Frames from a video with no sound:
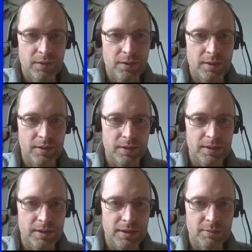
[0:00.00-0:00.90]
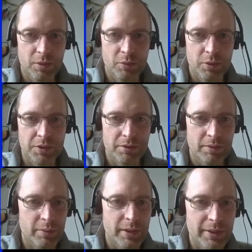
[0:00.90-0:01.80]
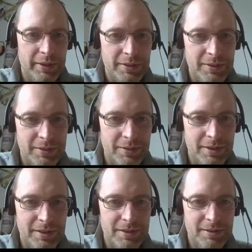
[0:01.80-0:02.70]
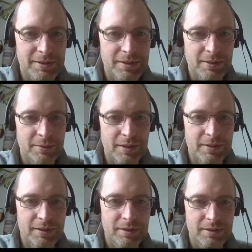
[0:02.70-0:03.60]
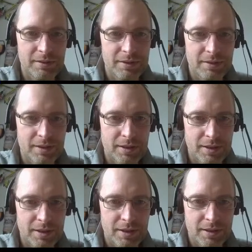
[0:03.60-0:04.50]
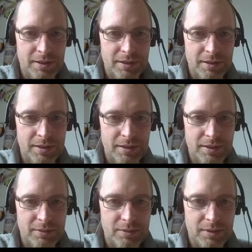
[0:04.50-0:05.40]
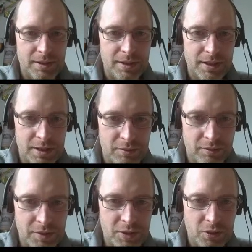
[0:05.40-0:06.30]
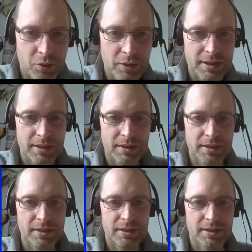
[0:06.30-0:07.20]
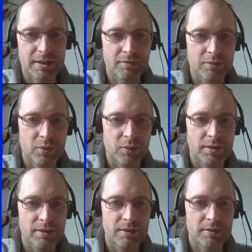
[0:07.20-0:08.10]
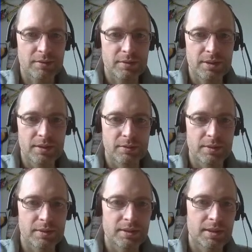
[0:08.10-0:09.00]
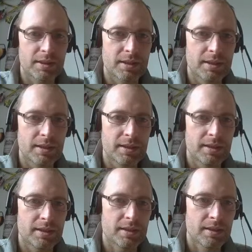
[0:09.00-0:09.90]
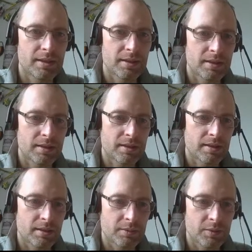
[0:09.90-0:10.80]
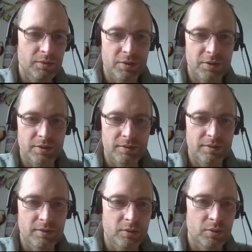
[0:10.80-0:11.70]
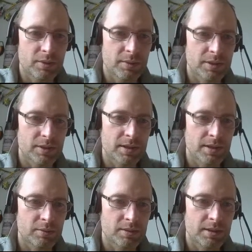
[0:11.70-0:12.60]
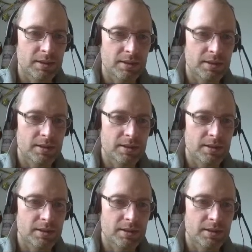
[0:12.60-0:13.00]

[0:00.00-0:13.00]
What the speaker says: You can see my pointer appearing on the screen as it is in the background. Right, so yeah, it's revision 27.3 that we're looking at here. I'm not sure if they've got Workbench enabled on that, so